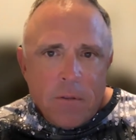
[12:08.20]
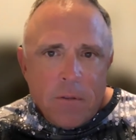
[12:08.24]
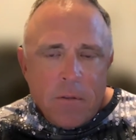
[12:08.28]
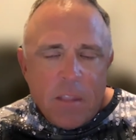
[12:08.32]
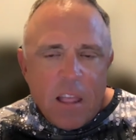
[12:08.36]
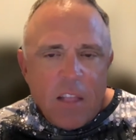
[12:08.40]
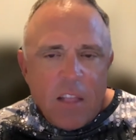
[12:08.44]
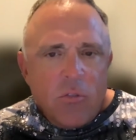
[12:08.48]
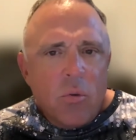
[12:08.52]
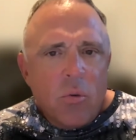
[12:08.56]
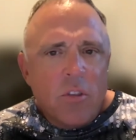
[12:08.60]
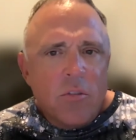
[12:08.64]

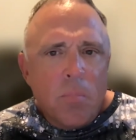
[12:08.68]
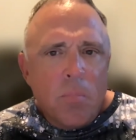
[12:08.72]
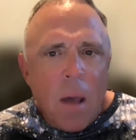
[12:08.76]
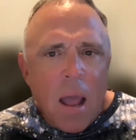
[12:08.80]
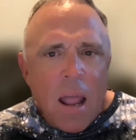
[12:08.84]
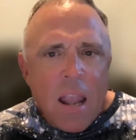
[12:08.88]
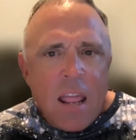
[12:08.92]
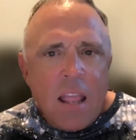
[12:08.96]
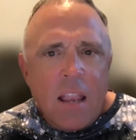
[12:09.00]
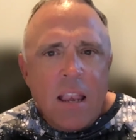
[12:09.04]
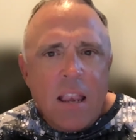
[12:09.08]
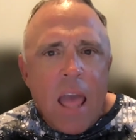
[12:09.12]
what's
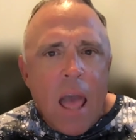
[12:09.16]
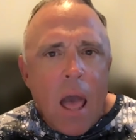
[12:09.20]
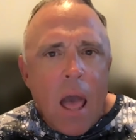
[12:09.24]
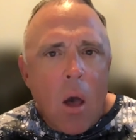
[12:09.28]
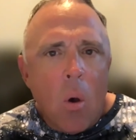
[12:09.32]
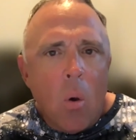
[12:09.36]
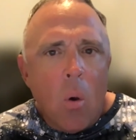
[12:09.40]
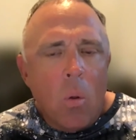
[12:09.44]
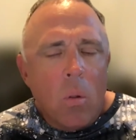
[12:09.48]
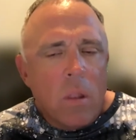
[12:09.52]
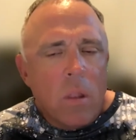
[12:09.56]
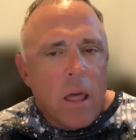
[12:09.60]
biting
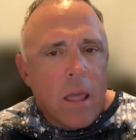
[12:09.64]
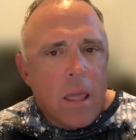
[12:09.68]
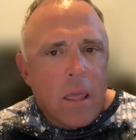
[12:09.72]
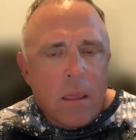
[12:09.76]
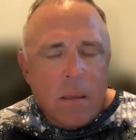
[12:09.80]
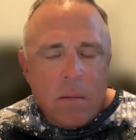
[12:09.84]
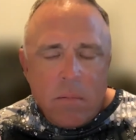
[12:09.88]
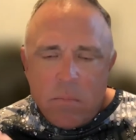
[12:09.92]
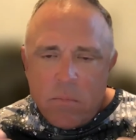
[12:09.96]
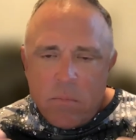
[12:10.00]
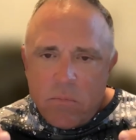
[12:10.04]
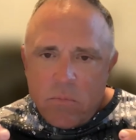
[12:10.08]
now,
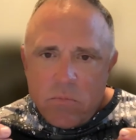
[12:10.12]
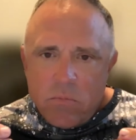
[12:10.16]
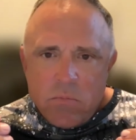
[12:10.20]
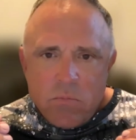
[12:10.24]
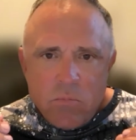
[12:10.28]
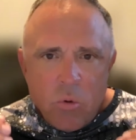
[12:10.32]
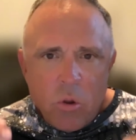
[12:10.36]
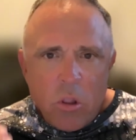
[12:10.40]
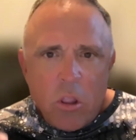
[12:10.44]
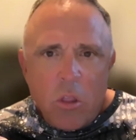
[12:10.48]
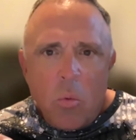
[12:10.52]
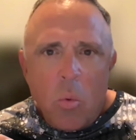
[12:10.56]
like
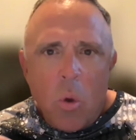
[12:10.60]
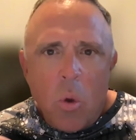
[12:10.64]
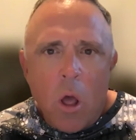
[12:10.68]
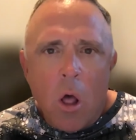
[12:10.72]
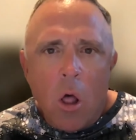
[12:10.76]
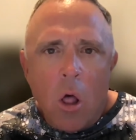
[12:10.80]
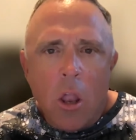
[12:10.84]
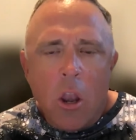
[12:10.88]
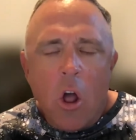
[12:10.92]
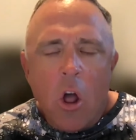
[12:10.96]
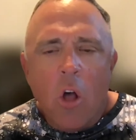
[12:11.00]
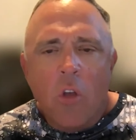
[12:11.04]
really
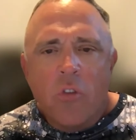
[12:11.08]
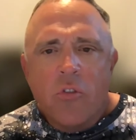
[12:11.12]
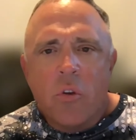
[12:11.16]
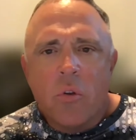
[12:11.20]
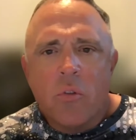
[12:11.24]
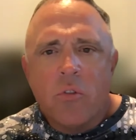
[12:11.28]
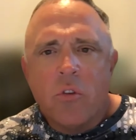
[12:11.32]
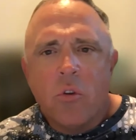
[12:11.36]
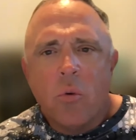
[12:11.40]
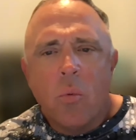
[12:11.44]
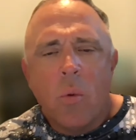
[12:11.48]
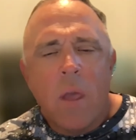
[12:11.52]
well. And
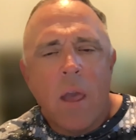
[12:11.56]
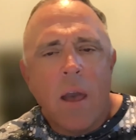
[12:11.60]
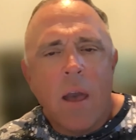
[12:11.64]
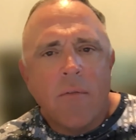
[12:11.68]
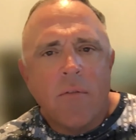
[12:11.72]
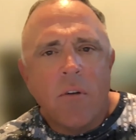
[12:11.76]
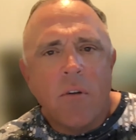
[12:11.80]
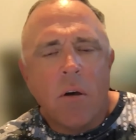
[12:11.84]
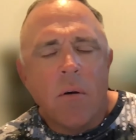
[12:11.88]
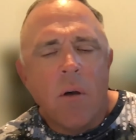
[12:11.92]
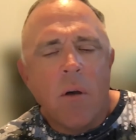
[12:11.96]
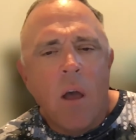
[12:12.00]
also too, we
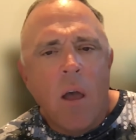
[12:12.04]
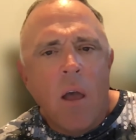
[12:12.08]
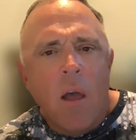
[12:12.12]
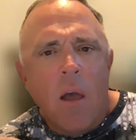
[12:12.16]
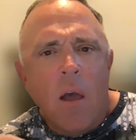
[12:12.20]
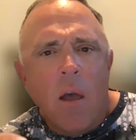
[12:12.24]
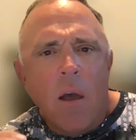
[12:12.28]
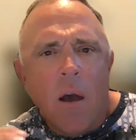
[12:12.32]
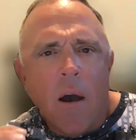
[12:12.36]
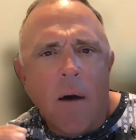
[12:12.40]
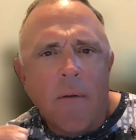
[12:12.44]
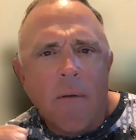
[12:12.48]
have
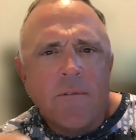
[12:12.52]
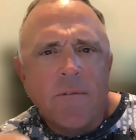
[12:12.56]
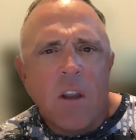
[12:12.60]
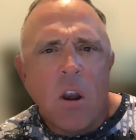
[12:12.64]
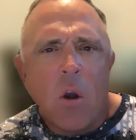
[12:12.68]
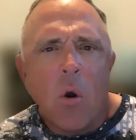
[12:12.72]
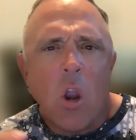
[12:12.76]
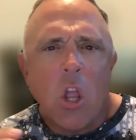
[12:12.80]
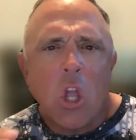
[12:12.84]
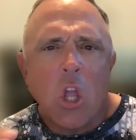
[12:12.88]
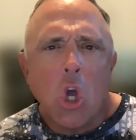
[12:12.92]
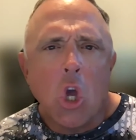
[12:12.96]
a
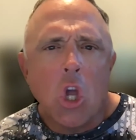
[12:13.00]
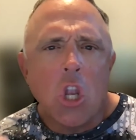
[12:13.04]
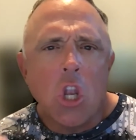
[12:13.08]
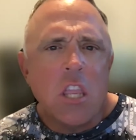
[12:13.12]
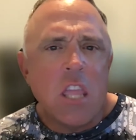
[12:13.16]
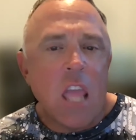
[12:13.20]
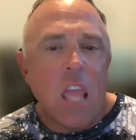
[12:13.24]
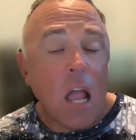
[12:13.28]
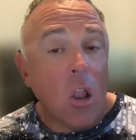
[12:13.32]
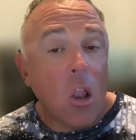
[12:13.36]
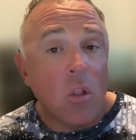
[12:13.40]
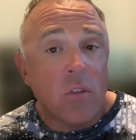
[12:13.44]
very
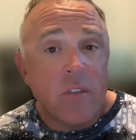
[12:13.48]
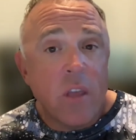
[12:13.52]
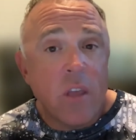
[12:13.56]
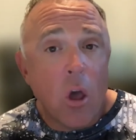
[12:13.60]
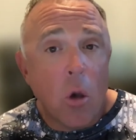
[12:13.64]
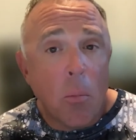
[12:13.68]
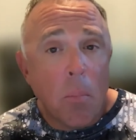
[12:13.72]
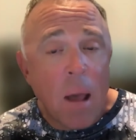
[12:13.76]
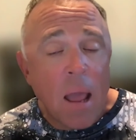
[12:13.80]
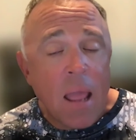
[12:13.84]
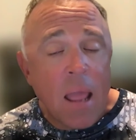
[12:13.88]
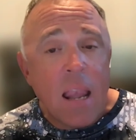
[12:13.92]
good
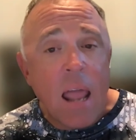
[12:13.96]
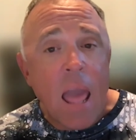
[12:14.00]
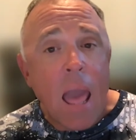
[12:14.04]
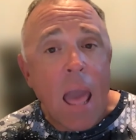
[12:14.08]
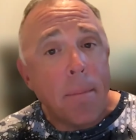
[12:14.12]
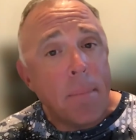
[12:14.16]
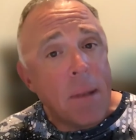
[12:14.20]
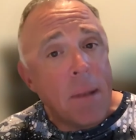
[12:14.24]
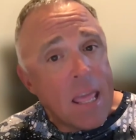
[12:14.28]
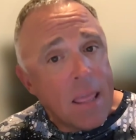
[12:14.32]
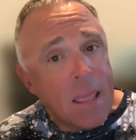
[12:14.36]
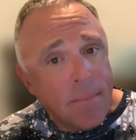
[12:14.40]
yellowtail bite
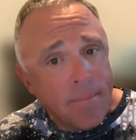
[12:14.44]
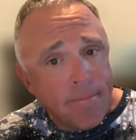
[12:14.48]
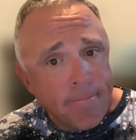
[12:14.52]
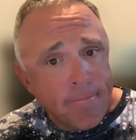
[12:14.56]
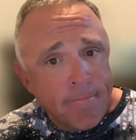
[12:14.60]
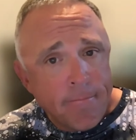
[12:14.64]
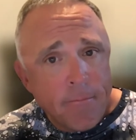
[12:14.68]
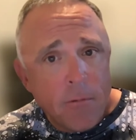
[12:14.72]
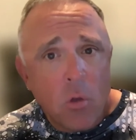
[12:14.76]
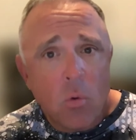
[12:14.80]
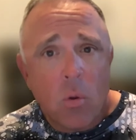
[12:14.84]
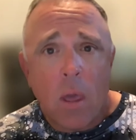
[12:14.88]
happening.
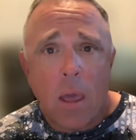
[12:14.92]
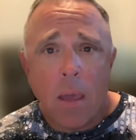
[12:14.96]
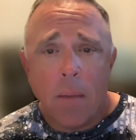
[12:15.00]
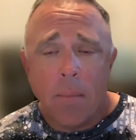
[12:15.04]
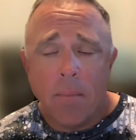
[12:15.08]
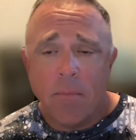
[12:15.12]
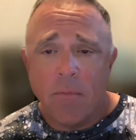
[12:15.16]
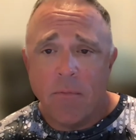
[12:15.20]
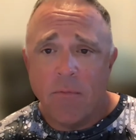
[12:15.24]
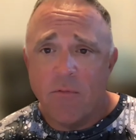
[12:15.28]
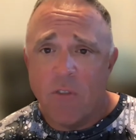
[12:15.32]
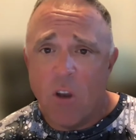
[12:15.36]

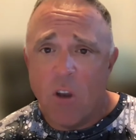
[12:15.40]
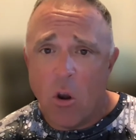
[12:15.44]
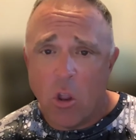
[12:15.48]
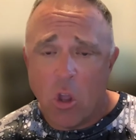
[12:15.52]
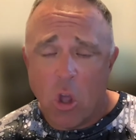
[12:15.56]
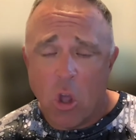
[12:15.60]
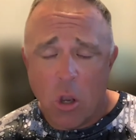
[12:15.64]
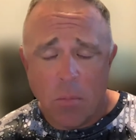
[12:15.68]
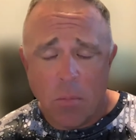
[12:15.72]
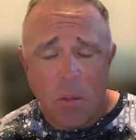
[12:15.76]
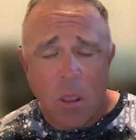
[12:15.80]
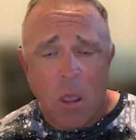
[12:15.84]
Okay, very
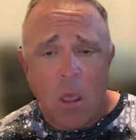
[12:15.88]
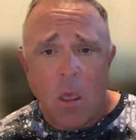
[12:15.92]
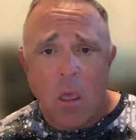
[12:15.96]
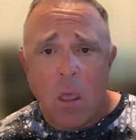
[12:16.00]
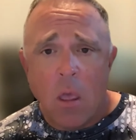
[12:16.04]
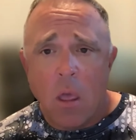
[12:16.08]
good.